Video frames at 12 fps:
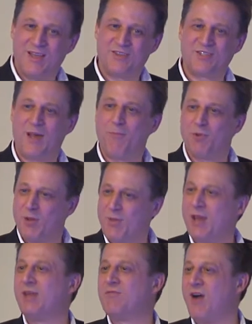
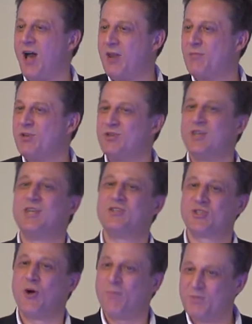supplementing vitamin D
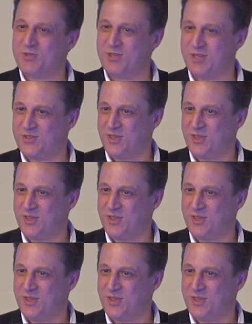stops this.